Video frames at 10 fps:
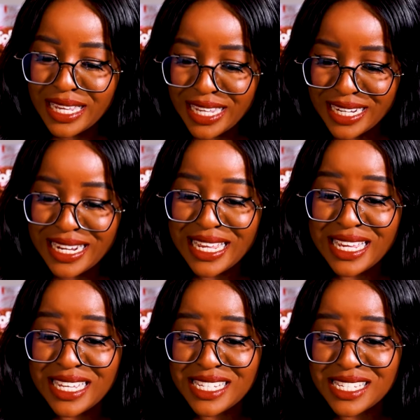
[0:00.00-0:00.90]
It
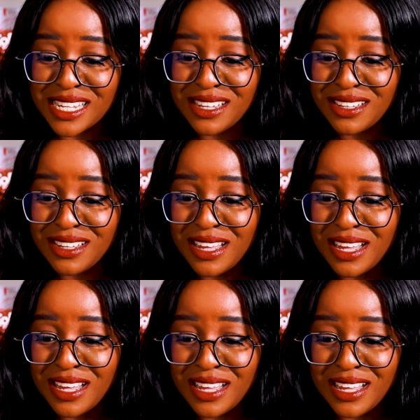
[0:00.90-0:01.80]
is
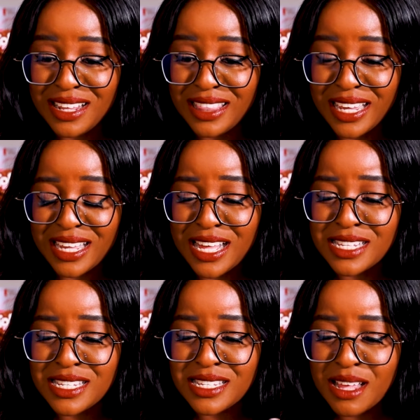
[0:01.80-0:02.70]
like a
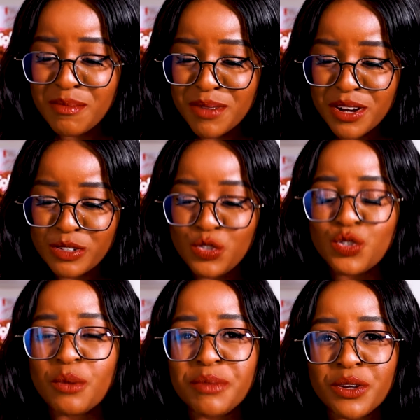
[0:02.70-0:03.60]
summer
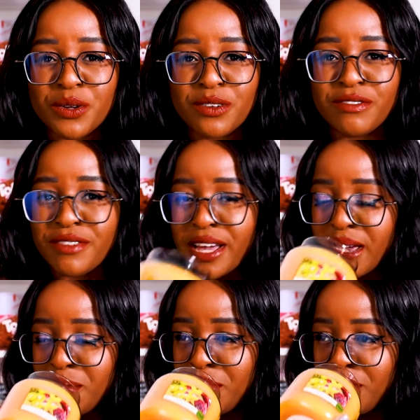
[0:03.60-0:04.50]
tropical
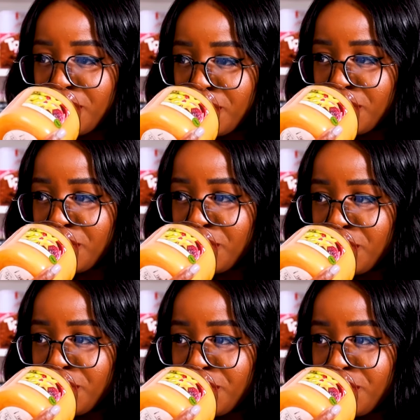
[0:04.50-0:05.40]
vibe
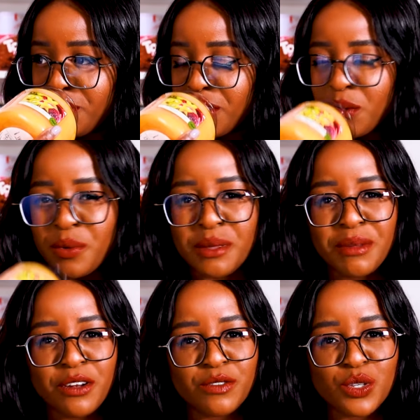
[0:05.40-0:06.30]
with a
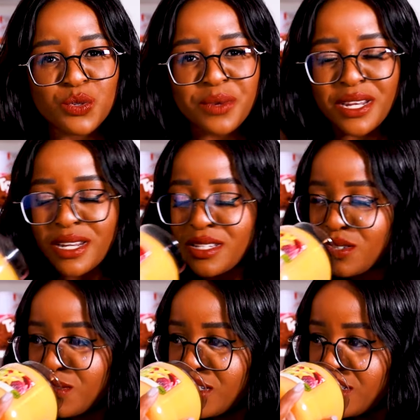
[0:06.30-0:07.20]
bit of sweetness
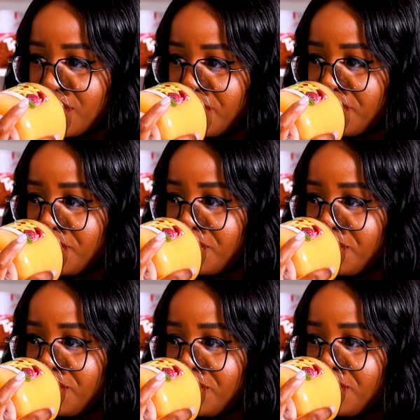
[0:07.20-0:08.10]
to it.
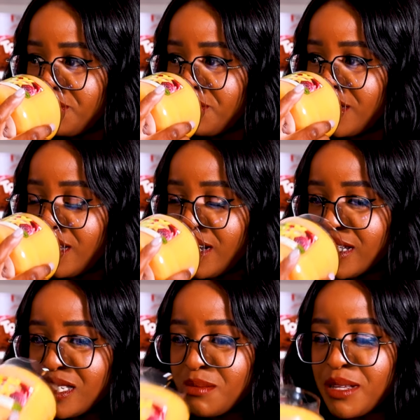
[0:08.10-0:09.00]
Then
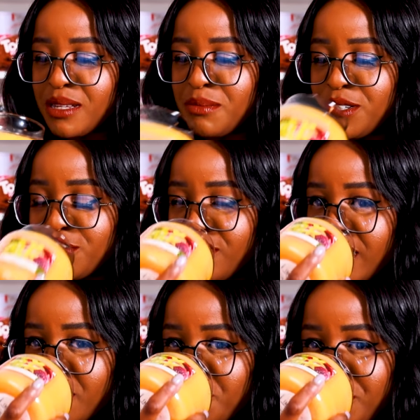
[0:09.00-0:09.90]
I smell a bit of
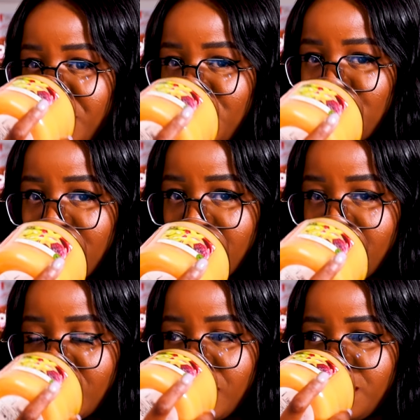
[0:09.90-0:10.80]
like
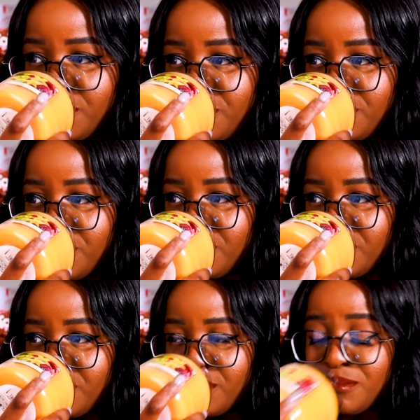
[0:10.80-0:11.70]
peaches,
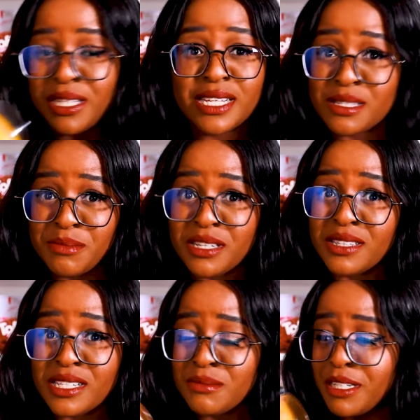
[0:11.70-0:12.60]
but that's me,
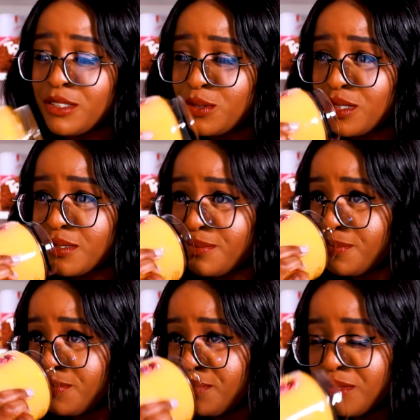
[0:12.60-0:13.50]
that's my nose.
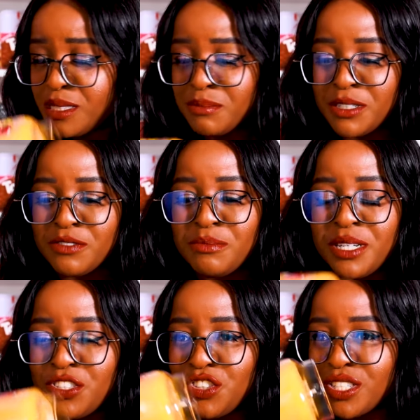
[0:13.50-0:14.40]
It's a bit of
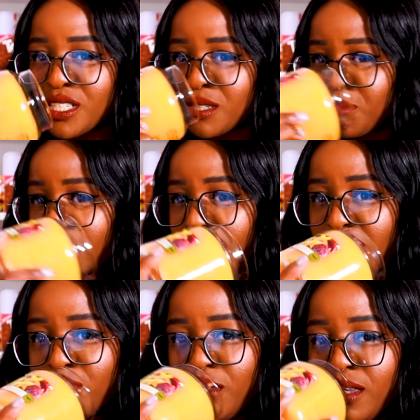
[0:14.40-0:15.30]
peaches, some
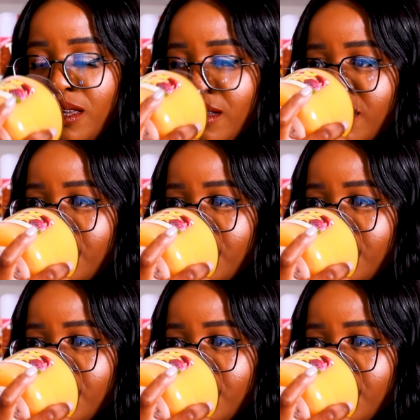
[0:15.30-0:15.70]
kiwi.